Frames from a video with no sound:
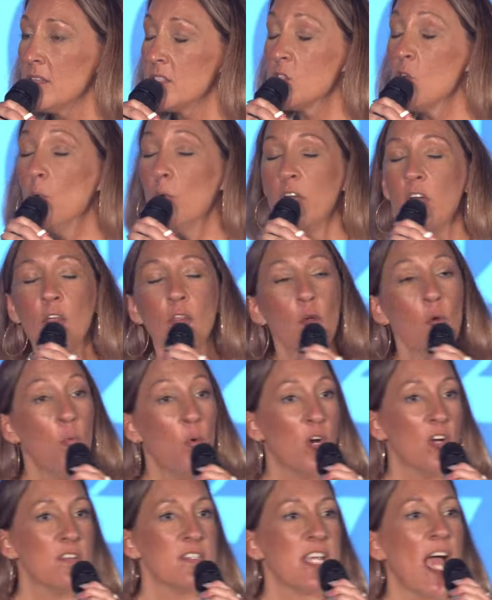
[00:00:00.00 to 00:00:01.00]
So, in other
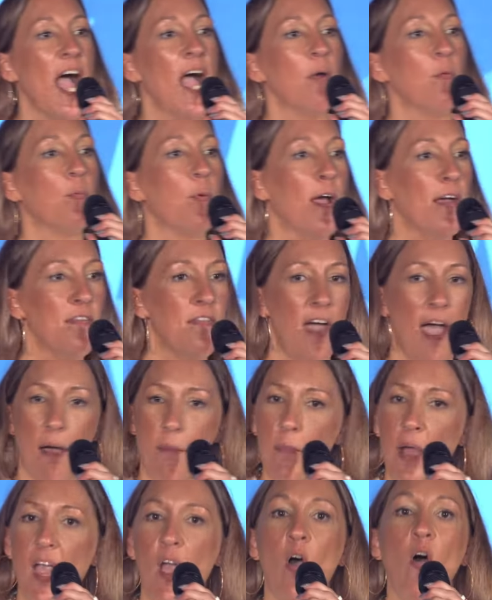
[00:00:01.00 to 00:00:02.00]
words, I read
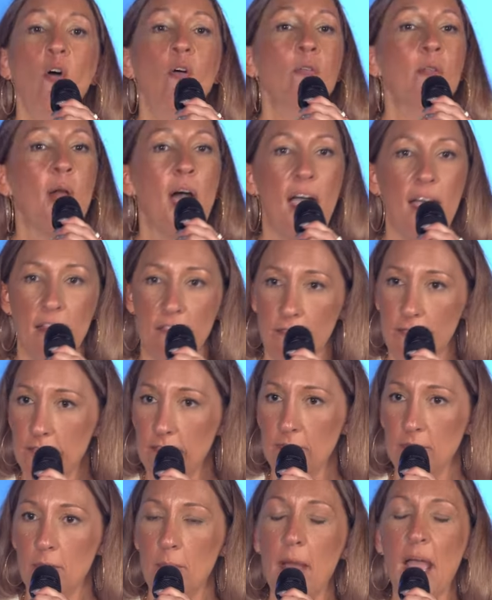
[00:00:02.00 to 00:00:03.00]
that my whole life.